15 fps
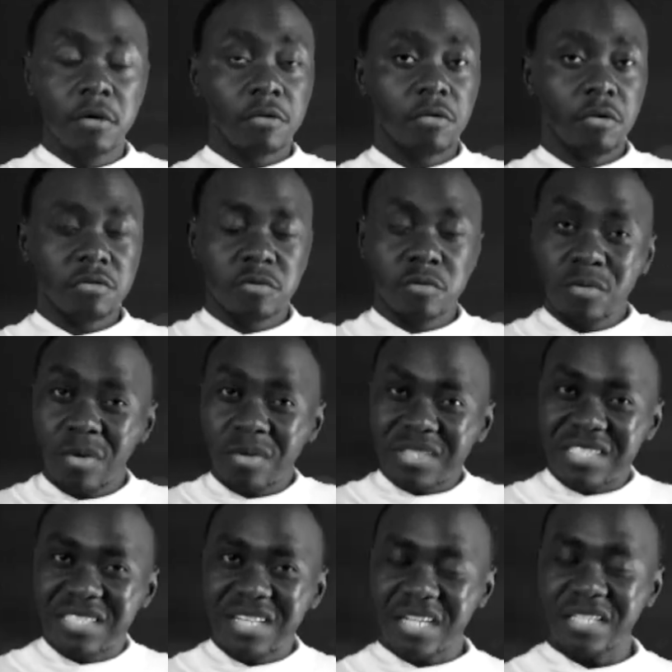those who don't
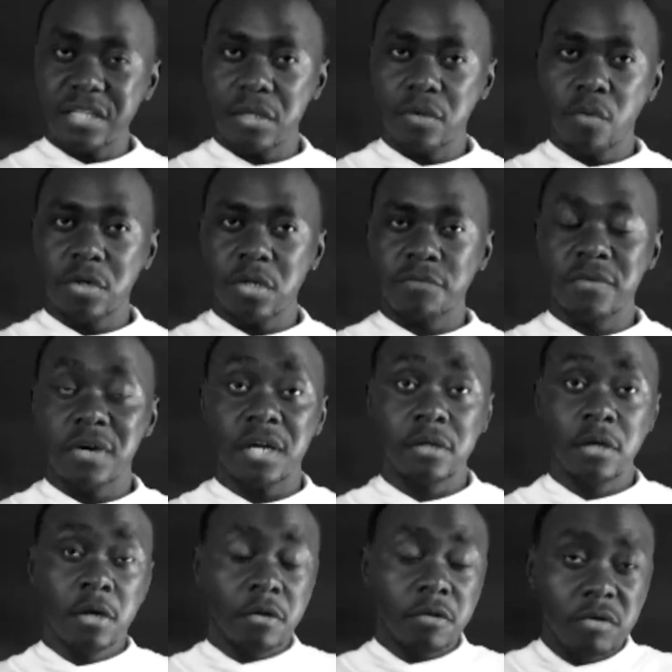study the word of
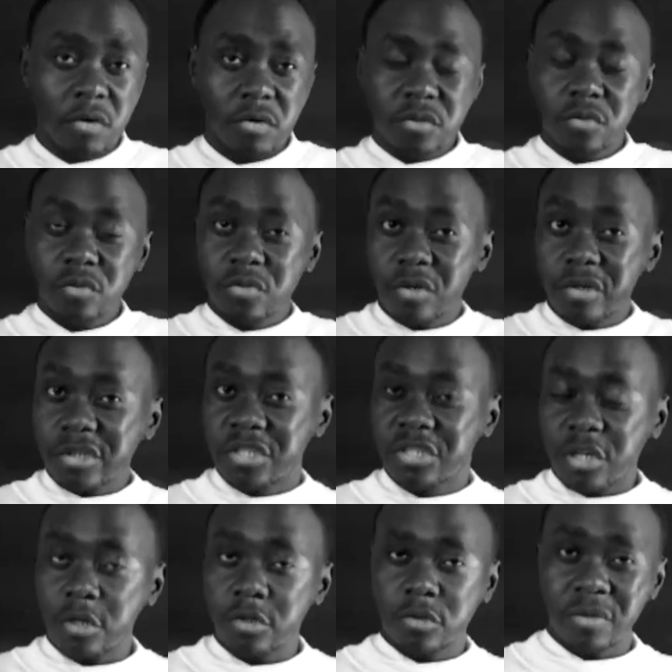God, those who don't turn